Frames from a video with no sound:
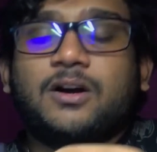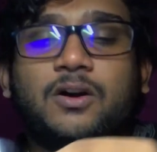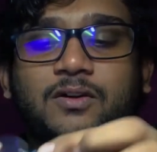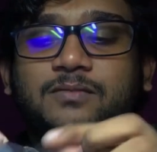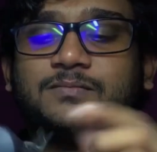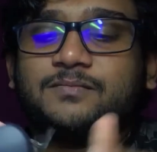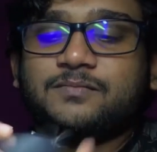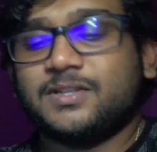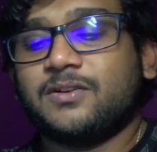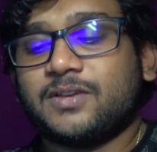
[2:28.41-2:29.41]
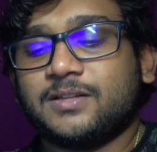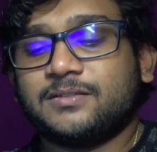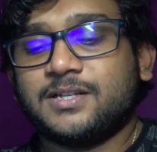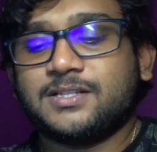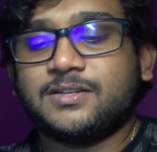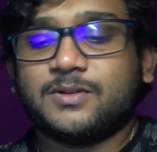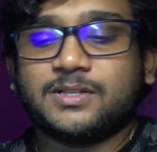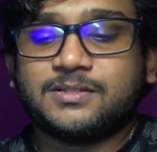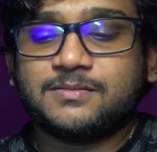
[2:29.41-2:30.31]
Oh, okay, that's how it is.